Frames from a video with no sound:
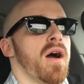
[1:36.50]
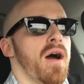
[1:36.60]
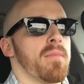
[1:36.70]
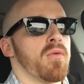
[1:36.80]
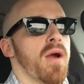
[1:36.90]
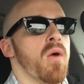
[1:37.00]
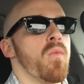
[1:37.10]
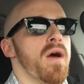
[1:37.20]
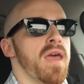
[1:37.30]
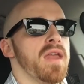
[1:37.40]
I'm around
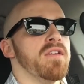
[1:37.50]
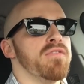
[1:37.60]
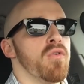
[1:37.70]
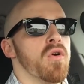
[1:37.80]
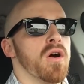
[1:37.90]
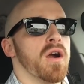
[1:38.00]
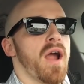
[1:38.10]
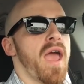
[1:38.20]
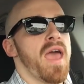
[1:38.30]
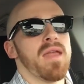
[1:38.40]
184.
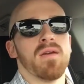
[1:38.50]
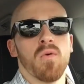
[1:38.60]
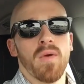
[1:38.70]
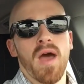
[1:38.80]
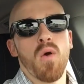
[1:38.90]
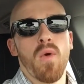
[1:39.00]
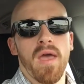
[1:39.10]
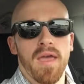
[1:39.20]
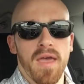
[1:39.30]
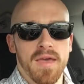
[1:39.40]
And when I
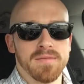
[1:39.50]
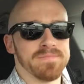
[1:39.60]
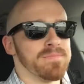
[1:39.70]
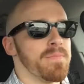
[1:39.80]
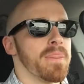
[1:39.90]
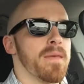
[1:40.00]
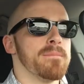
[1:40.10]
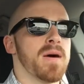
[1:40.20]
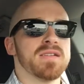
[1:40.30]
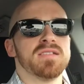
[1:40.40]
weigh in,
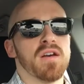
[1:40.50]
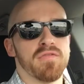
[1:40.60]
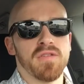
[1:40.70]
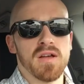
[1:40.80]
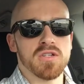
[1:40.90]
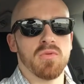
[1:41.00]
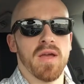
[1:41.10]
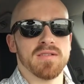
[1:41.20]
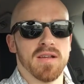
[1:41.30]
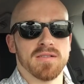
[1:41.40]
my stuff
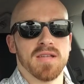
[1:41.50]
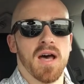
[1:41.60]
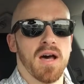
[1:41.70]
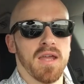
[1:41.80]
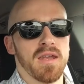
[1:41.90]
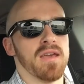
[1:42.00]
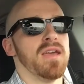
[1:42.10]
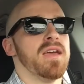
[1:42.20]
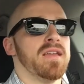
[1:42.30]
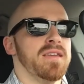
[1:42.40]
fluctuates a ton
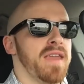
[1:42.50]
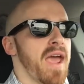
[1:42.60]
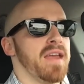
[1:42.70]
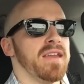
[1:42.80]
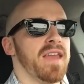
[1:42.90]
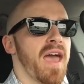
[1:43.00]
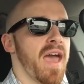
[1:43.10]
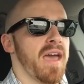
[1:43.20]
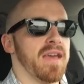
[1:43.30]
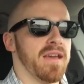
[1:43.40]
day to
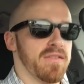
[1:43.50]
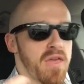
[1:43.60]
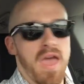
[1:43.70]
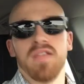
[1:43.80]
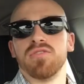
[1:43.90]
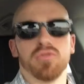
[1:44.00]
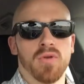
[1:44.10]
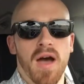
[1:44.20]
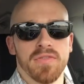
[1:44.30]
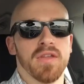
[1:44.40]
day and
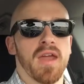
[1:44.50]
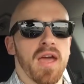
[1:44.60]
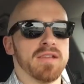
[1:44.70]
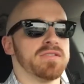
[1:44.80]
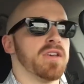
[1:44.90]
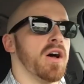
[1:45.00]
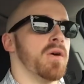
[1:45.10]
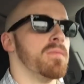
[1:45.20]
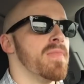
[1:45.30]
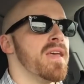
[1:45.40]
throughout the day.
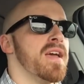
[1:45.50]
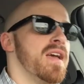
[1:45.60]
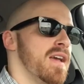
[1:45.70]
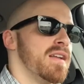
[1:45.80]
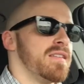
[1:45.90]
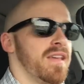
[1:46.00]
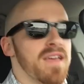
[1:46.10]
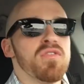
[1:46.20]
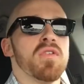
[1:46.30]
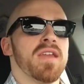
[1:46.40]
So to
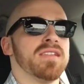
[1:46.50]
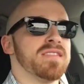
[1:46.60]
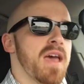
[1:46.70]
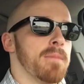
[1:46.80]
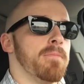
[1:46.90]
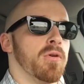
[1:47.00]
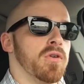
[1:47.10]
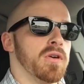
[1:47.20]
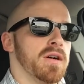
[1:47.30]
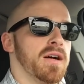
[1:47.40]
give you an
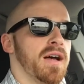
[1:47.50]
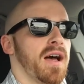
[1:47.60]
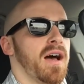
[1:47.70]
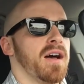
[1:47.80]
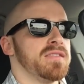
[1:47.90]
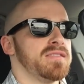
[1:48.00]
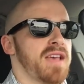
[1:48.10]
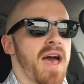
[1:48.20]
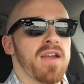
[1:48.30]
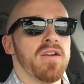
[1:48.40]
example,
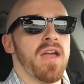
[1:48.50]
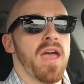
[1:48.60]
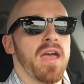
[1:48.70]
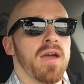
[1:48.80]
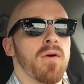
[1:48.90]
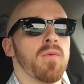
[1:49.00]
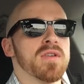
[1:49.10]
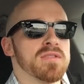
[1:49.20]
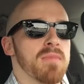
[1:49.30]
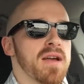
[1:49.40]
Saturday
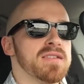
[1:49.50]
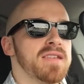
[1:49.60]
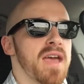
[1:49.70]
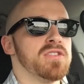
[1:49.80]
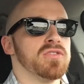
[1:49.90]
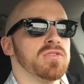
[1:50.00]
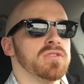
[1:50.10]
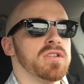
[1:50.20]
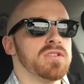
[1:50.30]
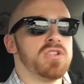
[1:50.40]
was my
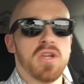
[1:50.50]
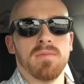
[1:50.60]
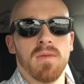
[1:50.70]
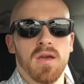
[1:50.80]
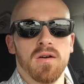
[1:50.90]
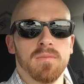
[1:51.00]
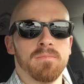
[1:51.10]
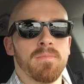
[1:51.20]
scheduled cheat meal.